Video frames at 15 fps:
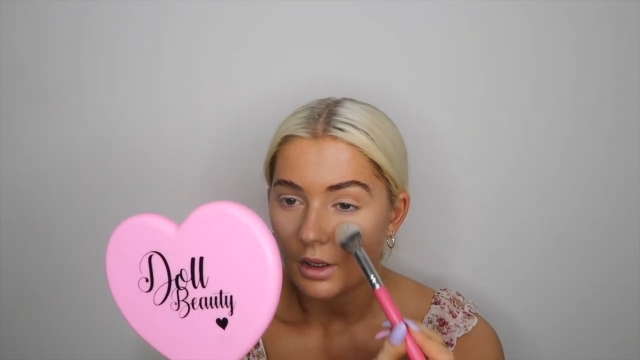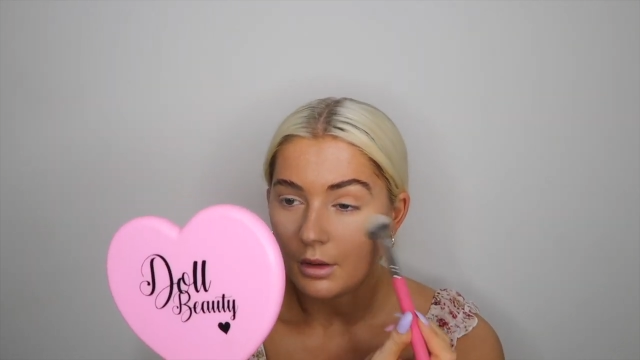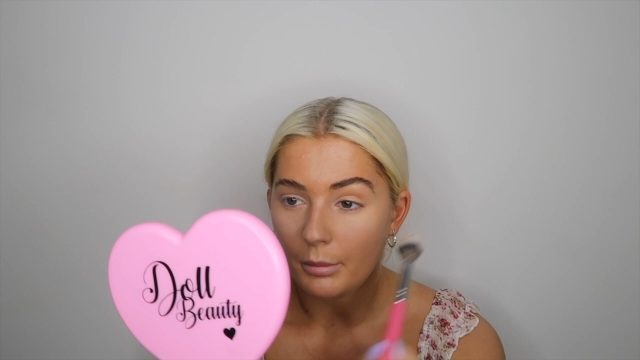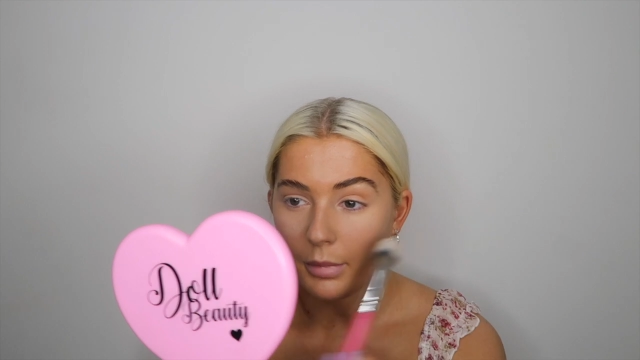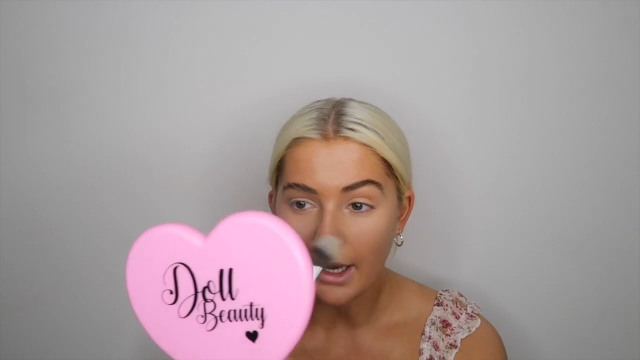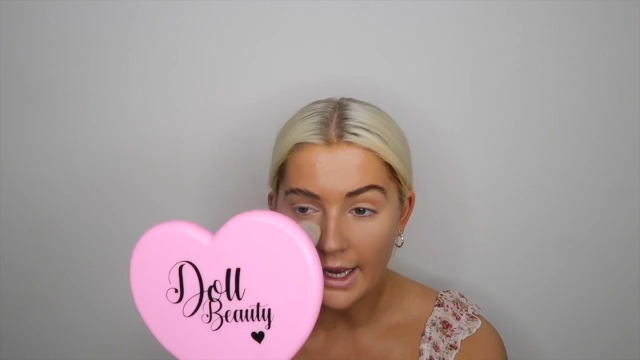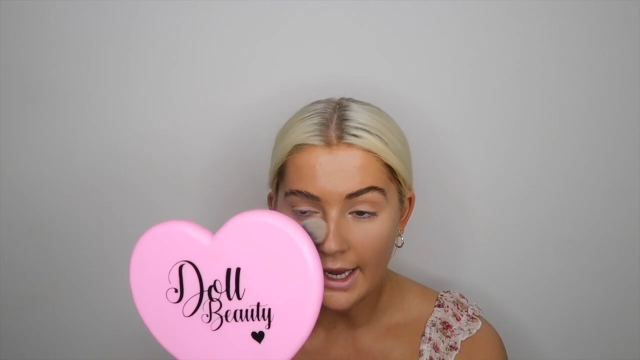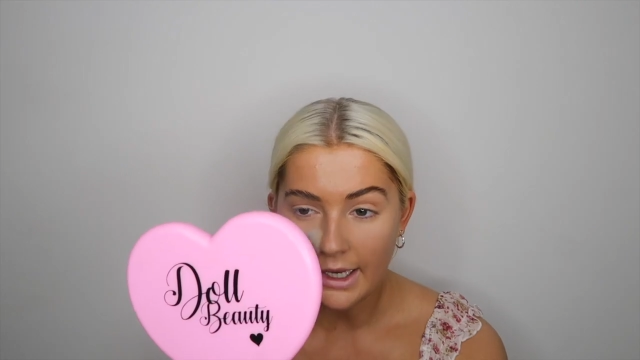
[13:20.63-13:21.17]

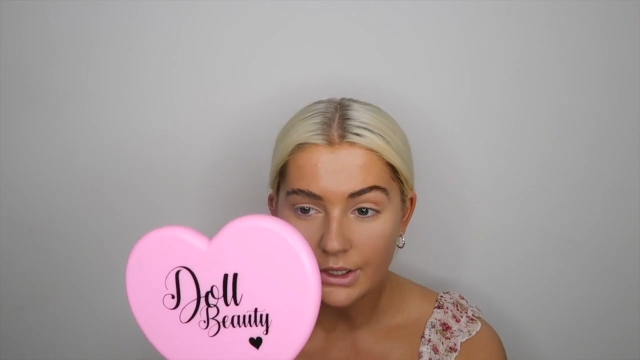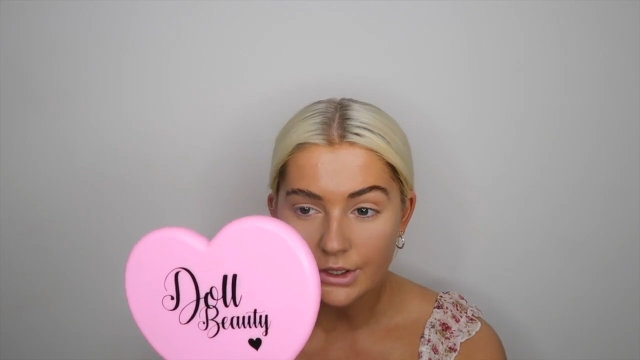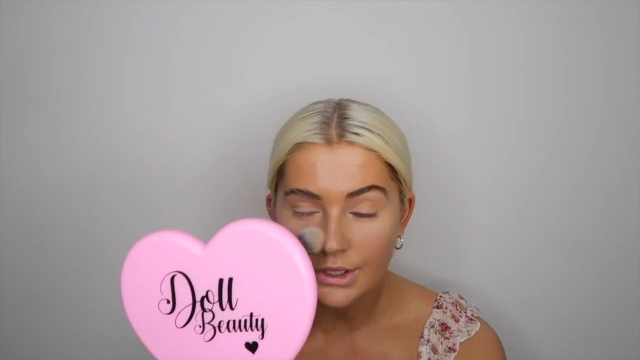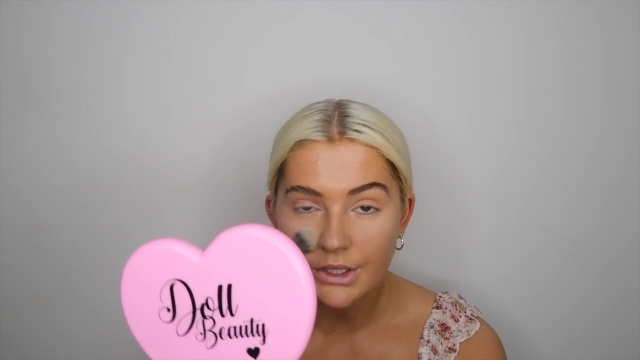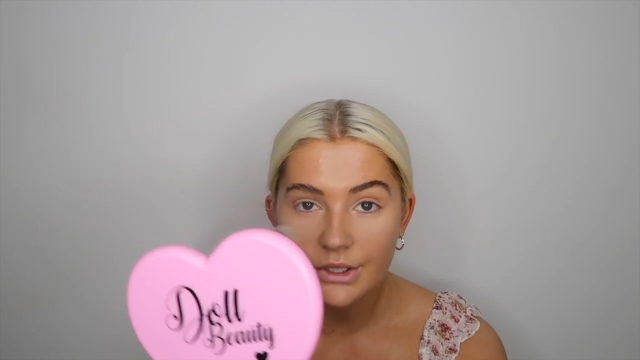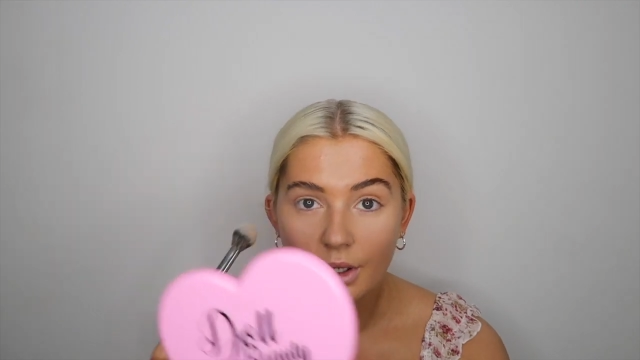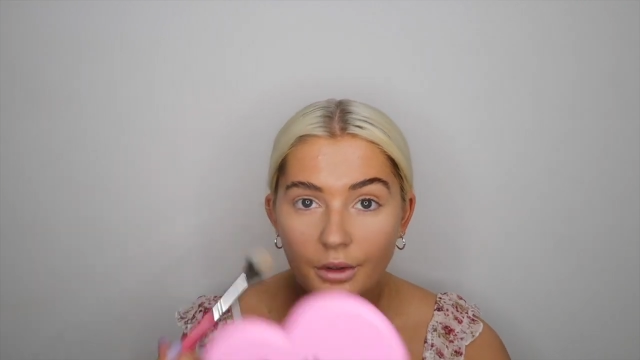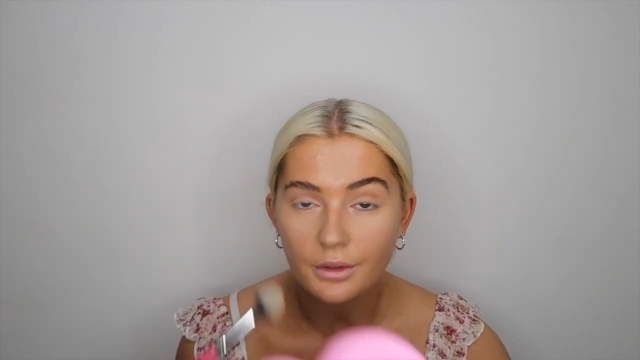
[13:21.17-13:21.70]
But I
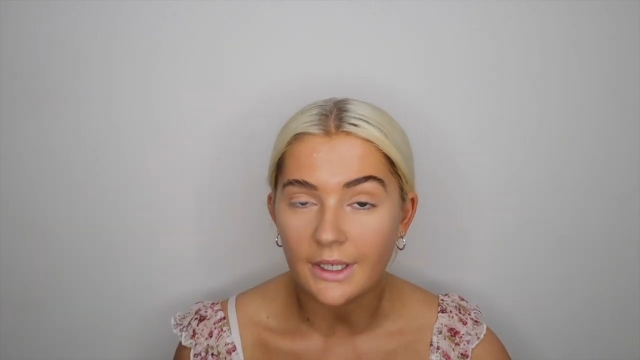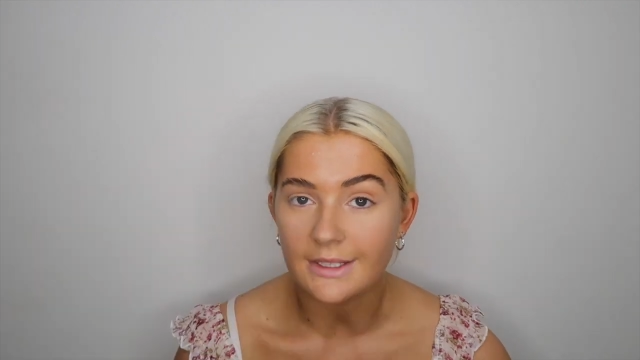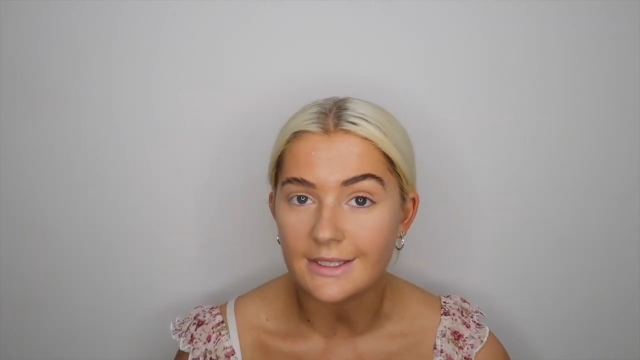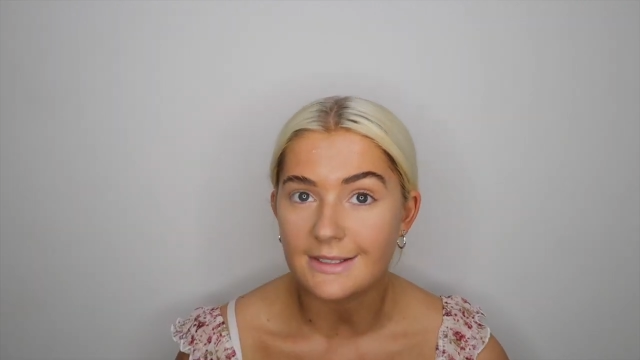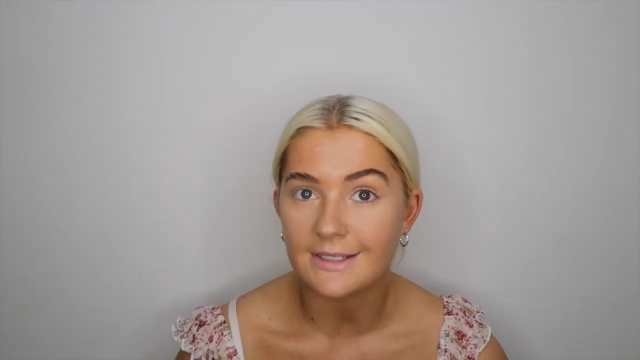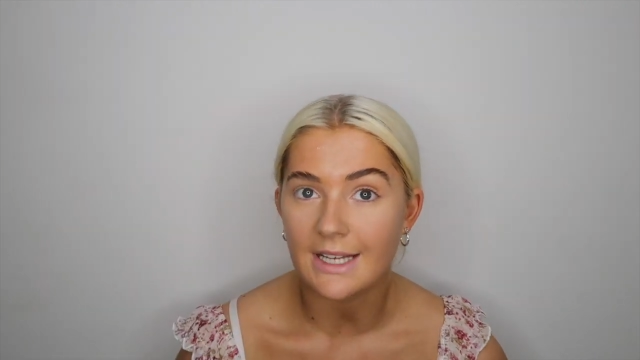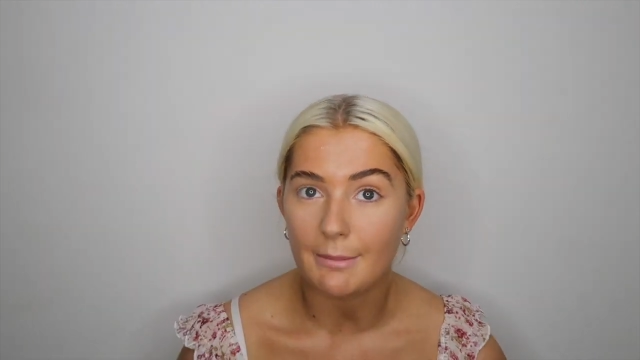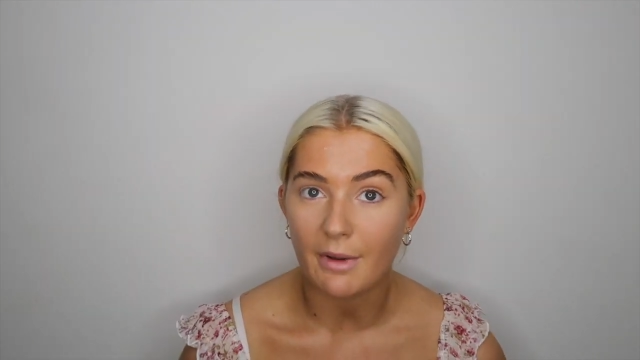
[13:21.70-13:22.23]
actually don't need
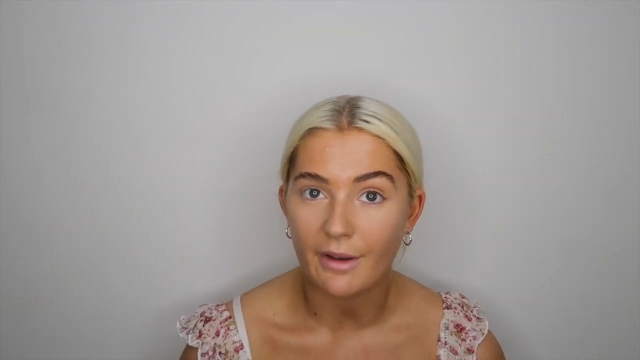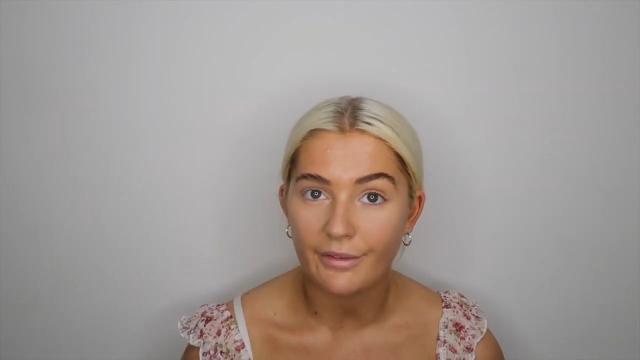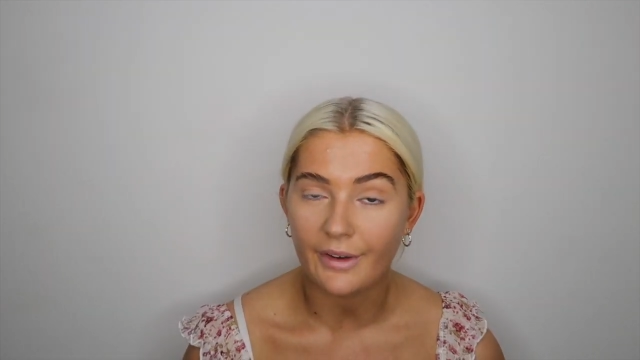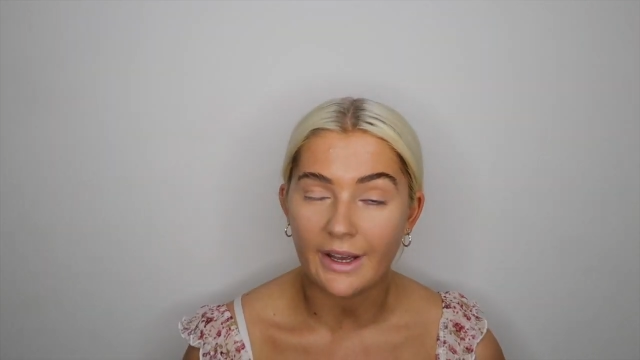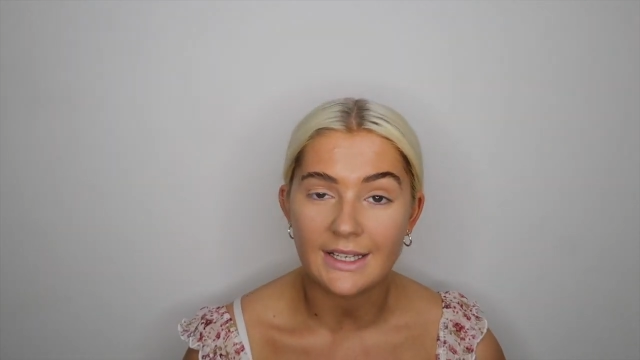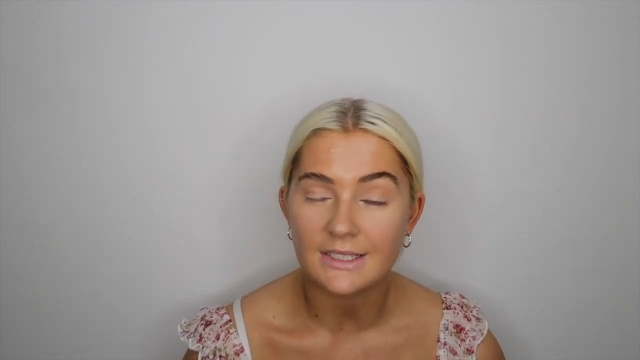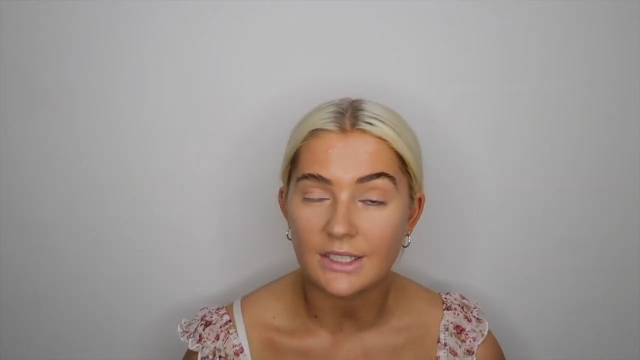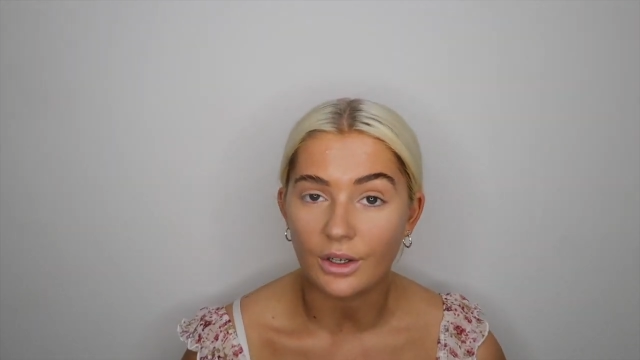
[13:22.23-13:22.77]
to set my
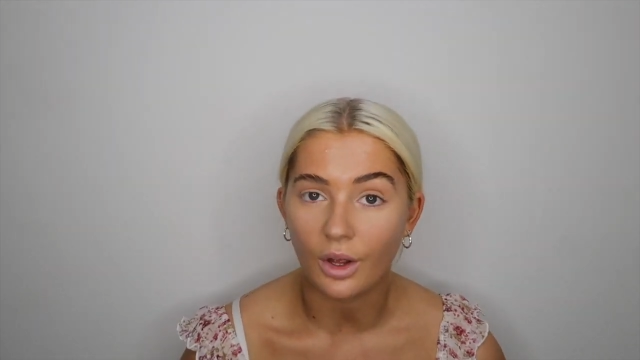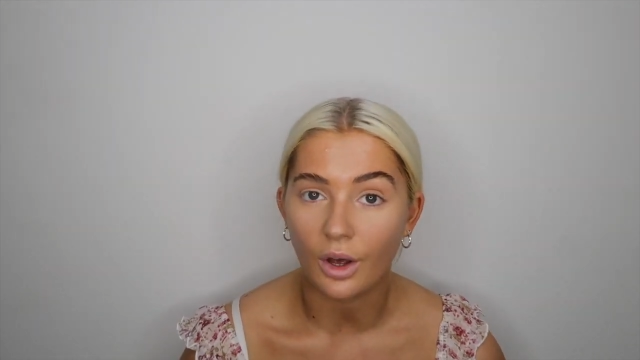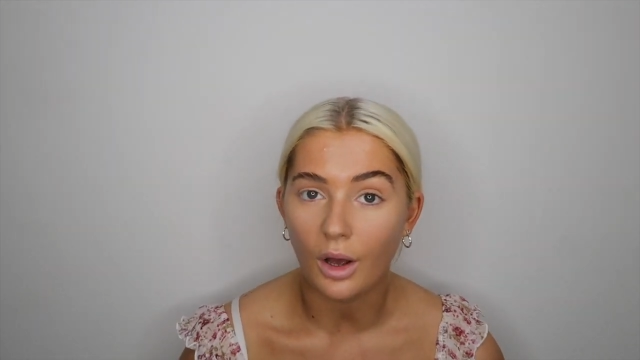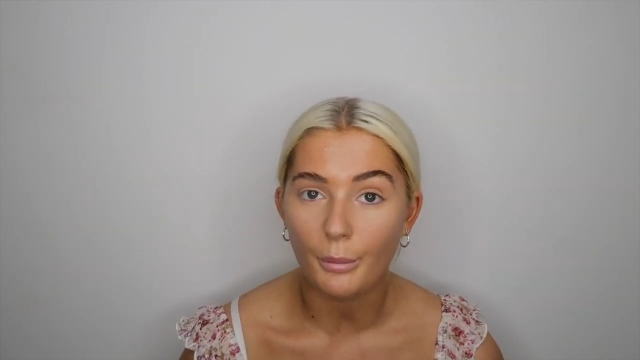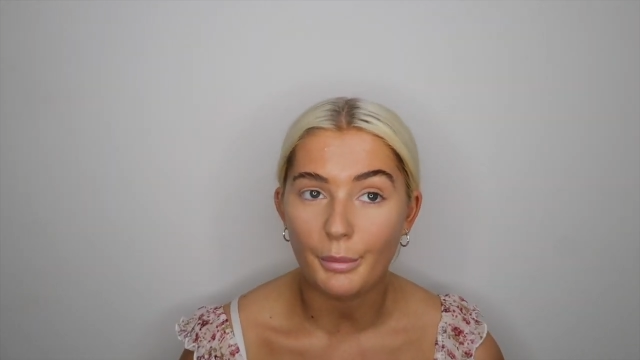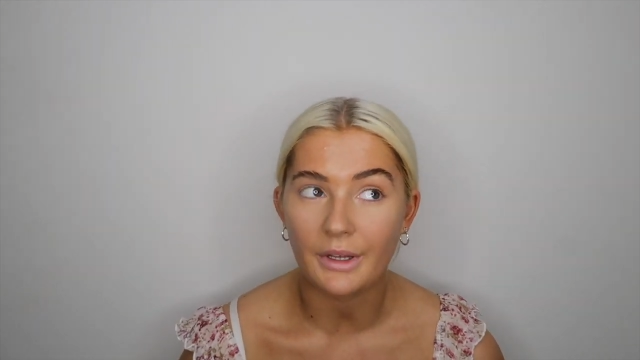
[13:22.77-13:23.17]
face a lot,